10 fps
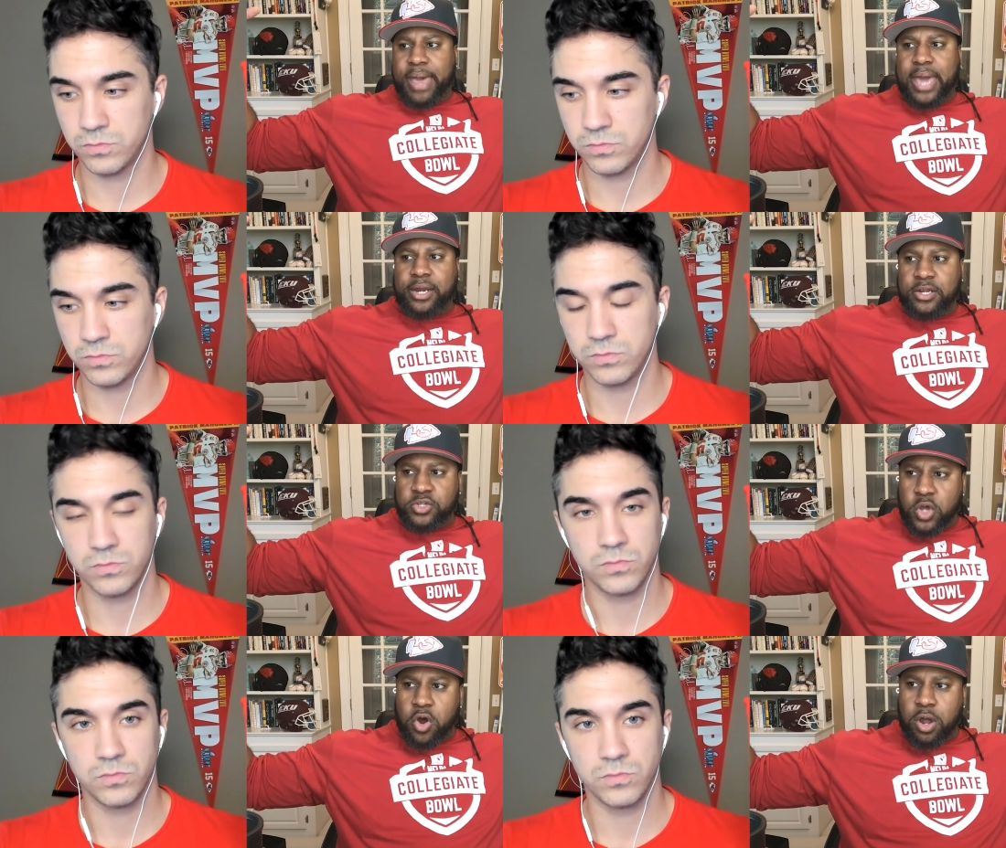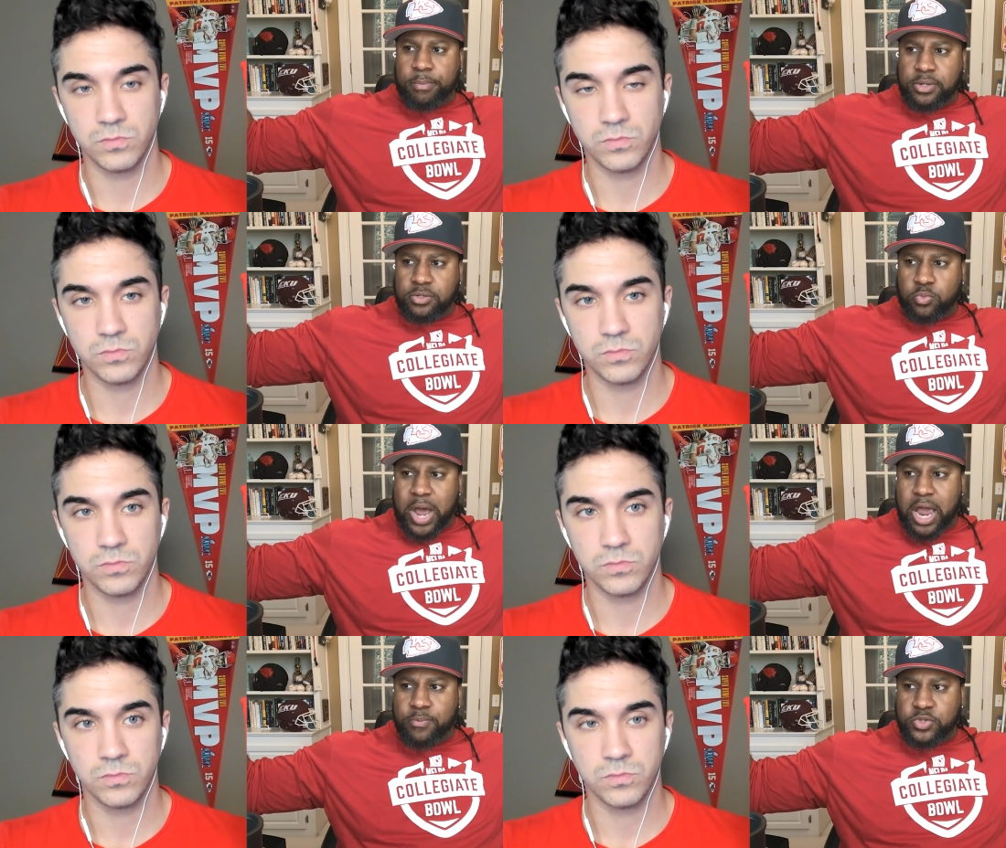Speaker 1: patting his arm and these
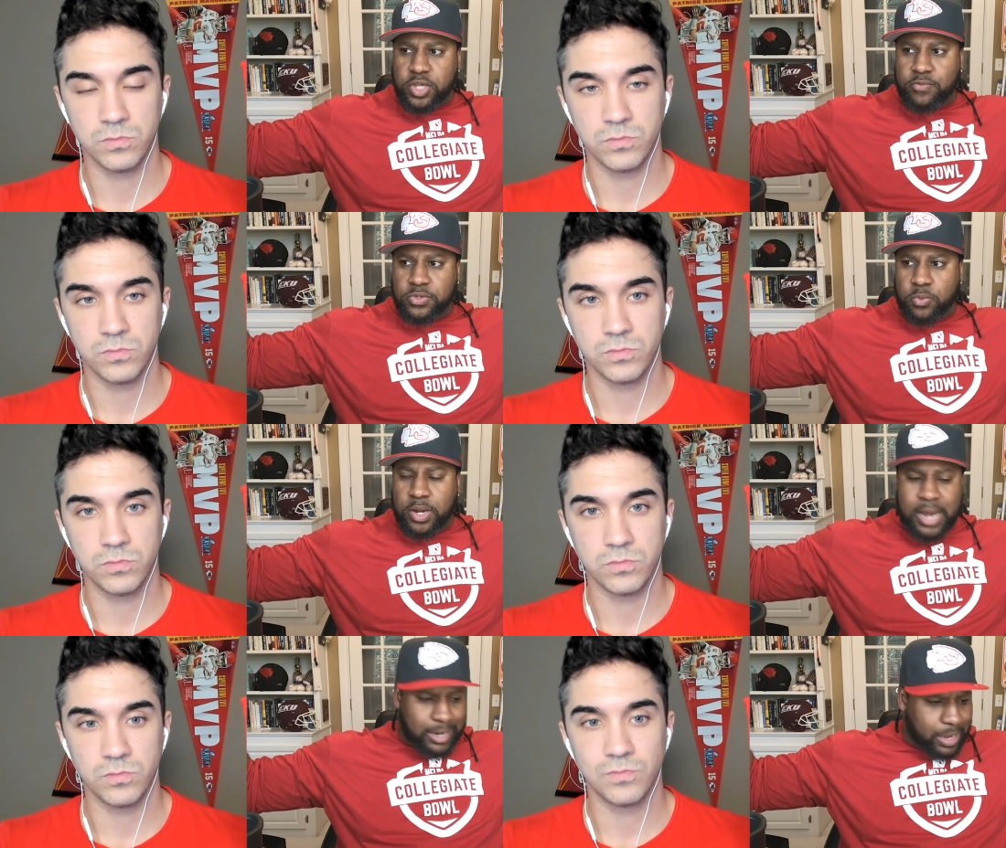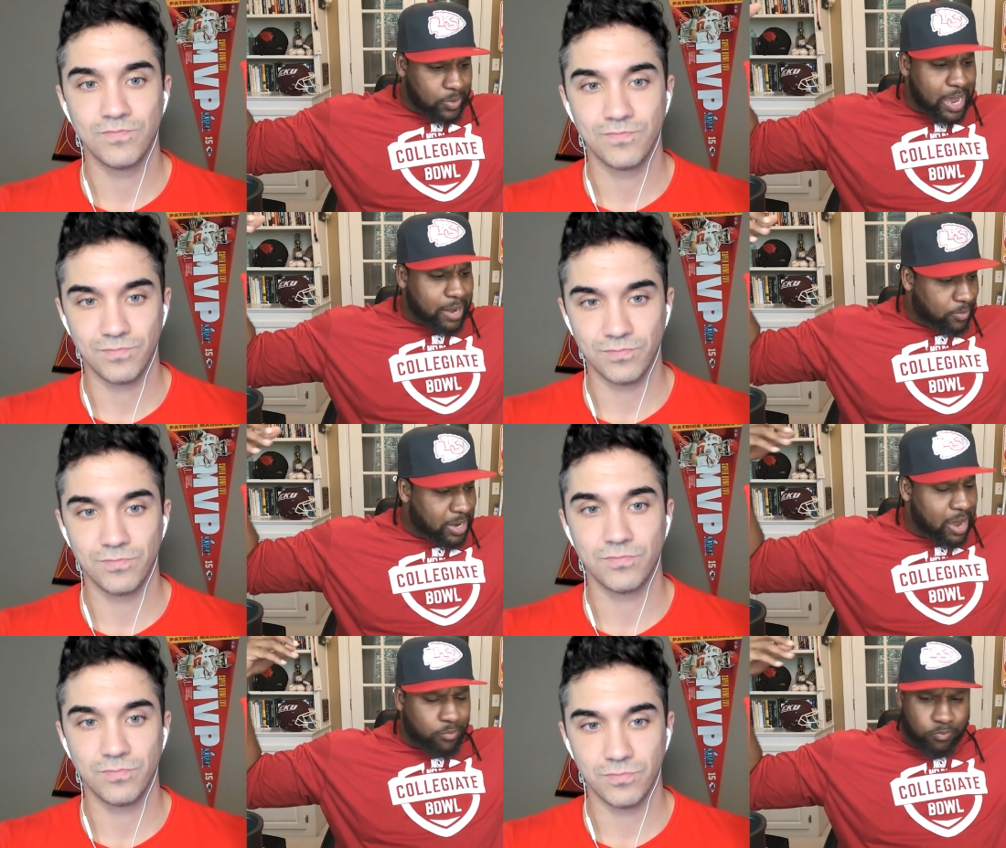wide receivers and whatnot. Like, we got
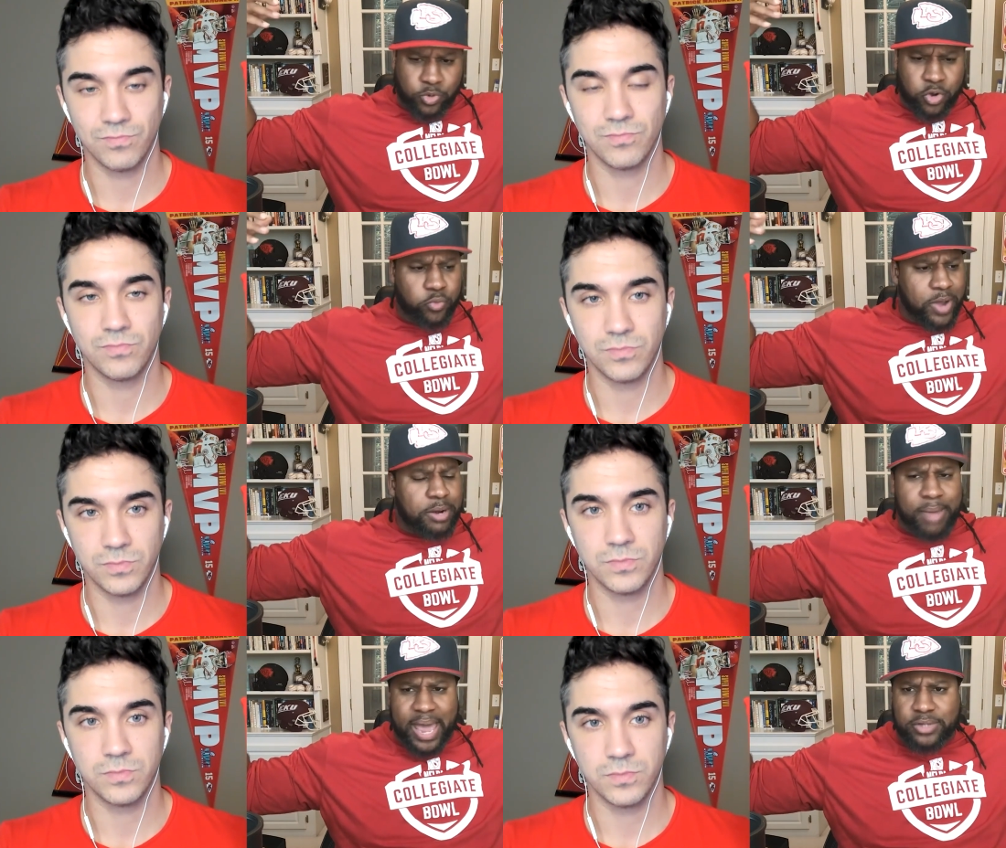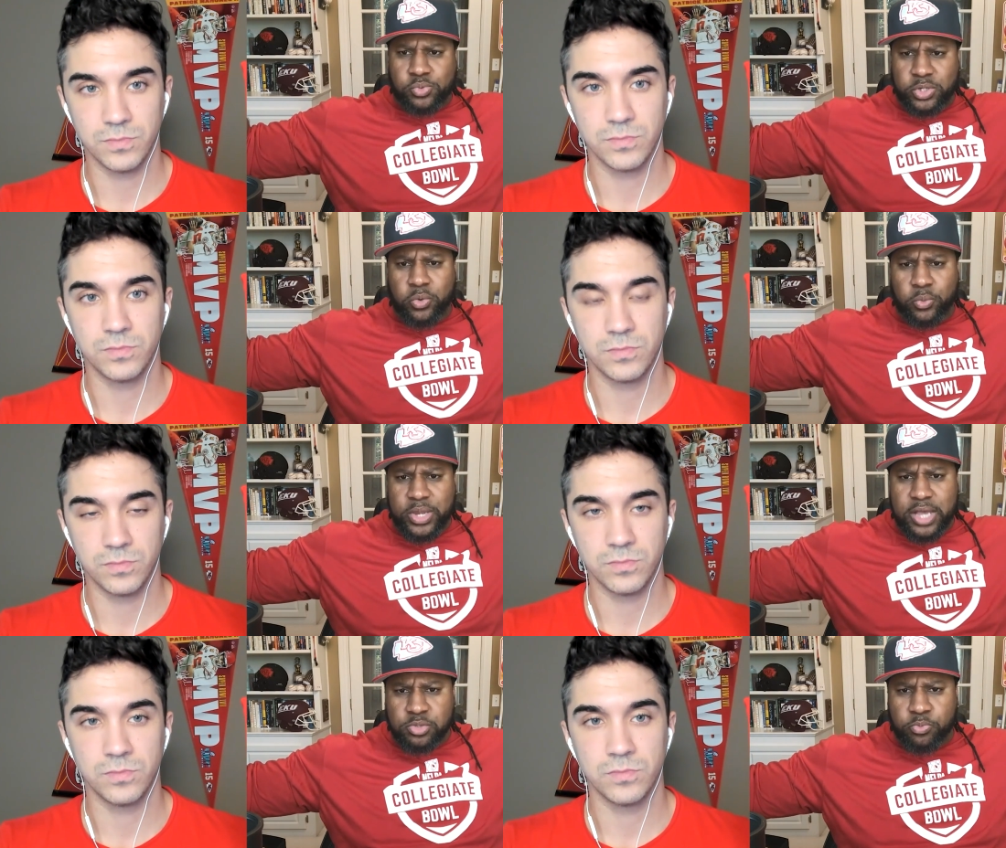good running backs. We do.
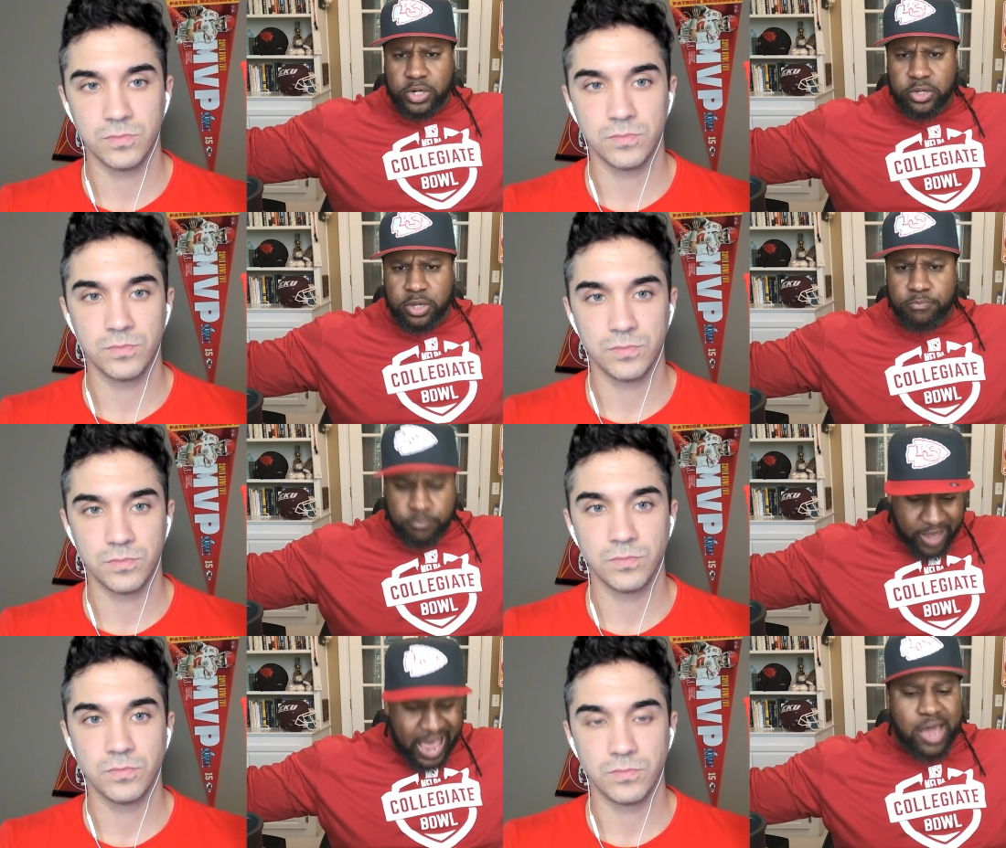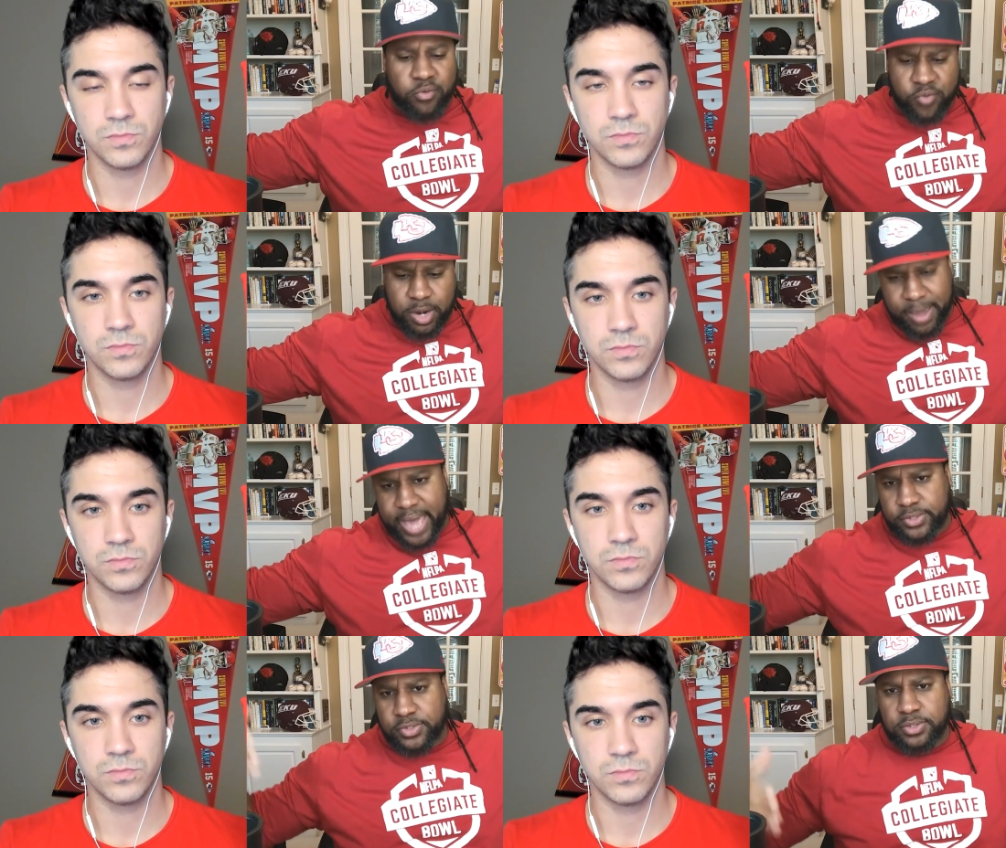We got some really good, fine running
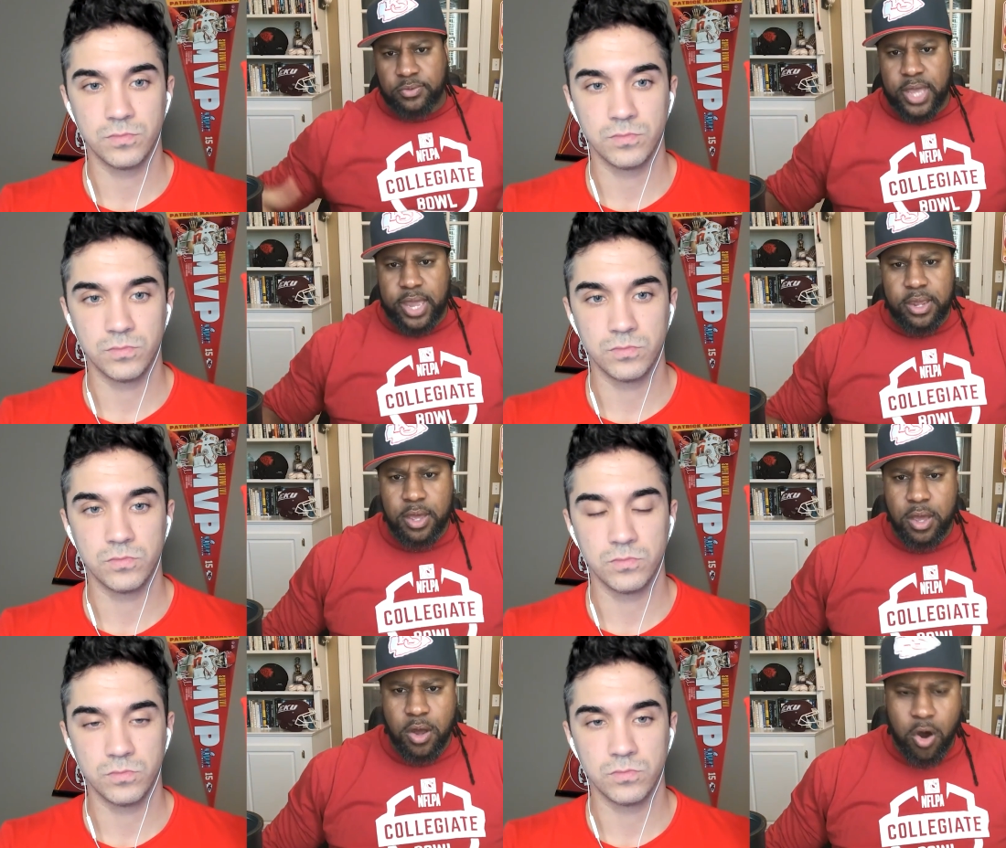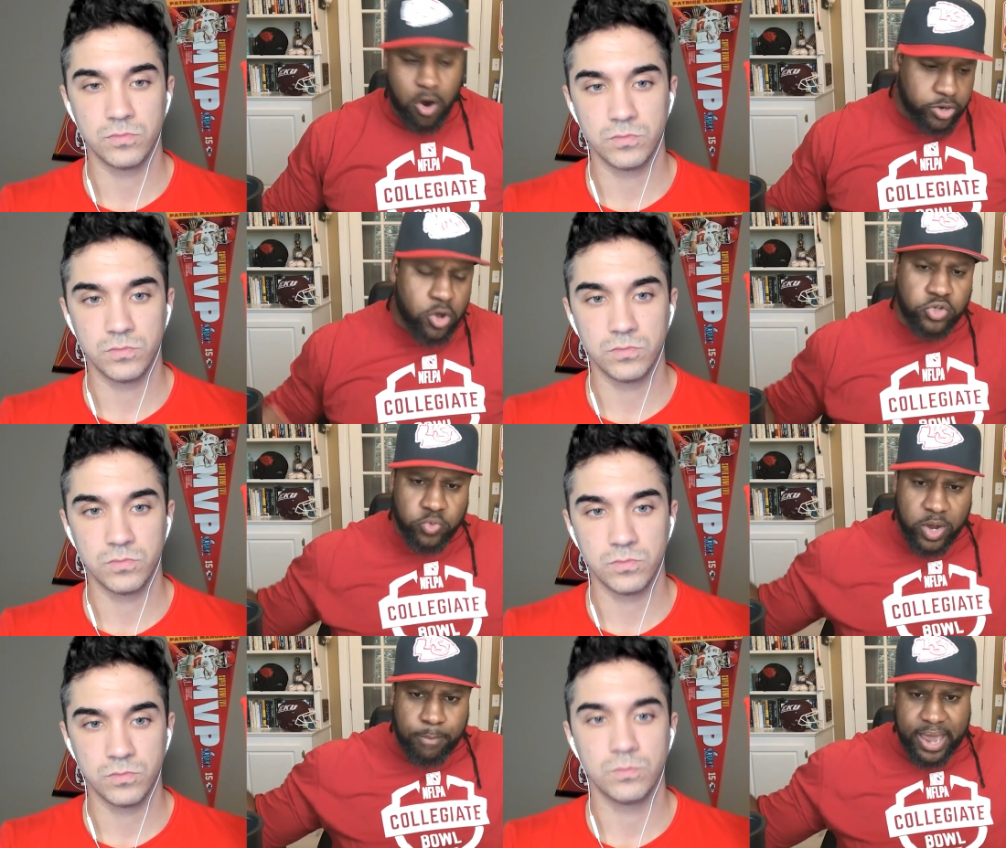backs, okay?
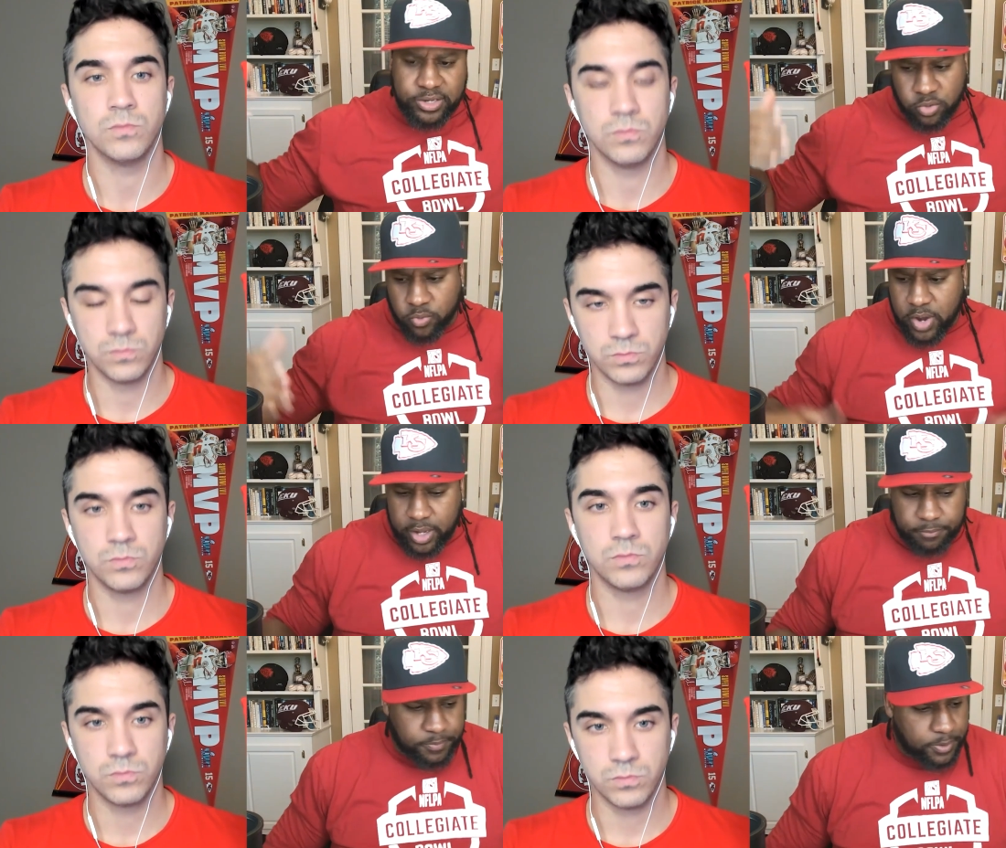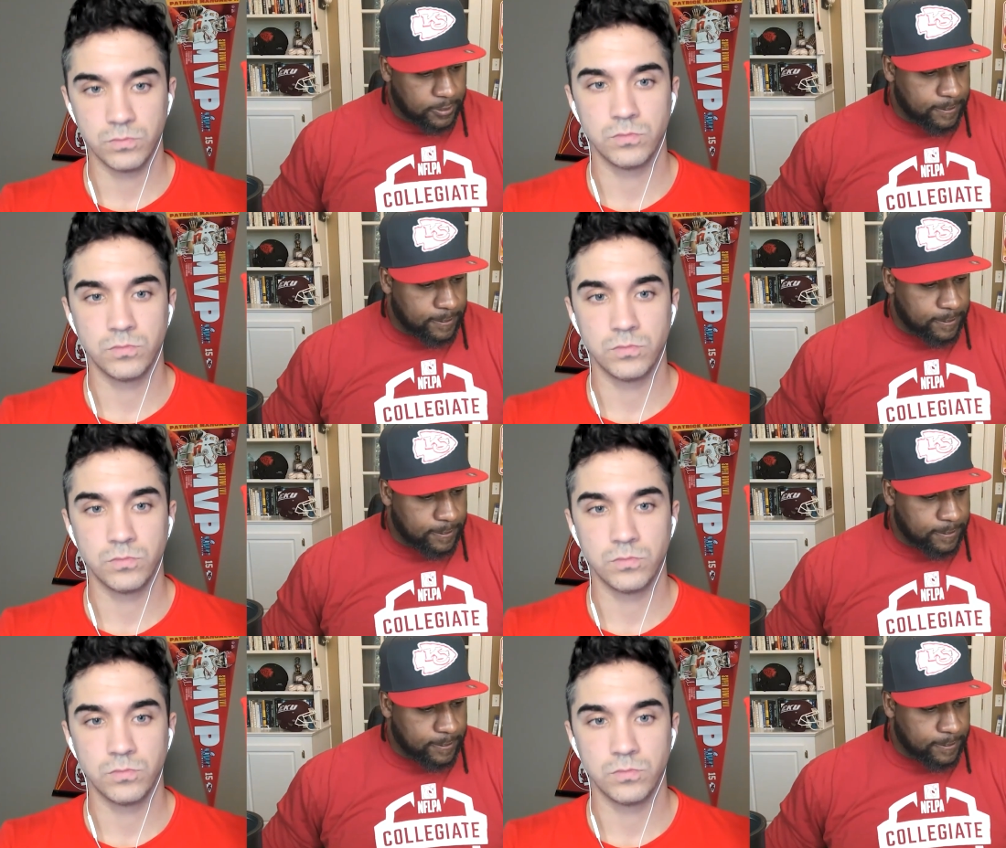Hard-nosed running backs who run.